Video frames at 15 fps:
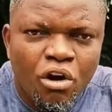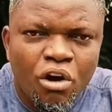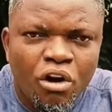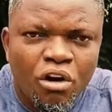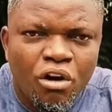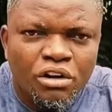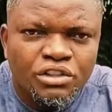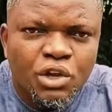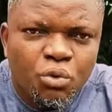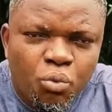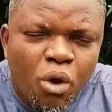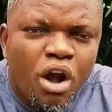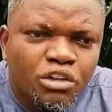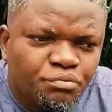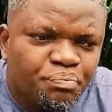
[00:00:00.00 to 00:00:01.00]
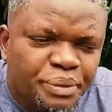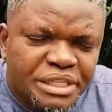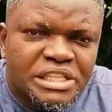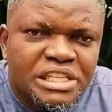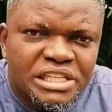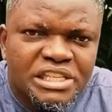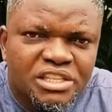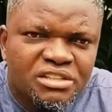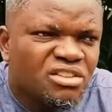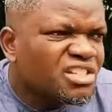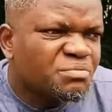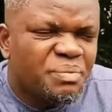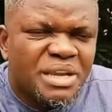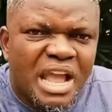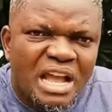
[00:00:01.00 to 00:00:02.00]
The word Benin
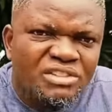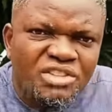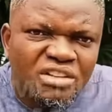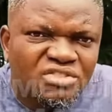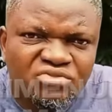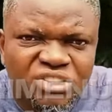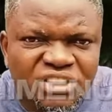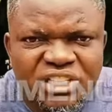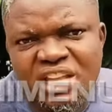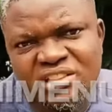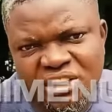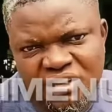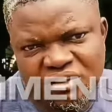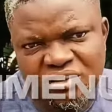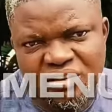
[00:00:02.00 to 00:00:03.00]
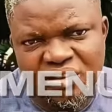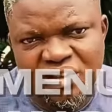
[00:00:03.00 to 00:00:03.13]
just began just recently,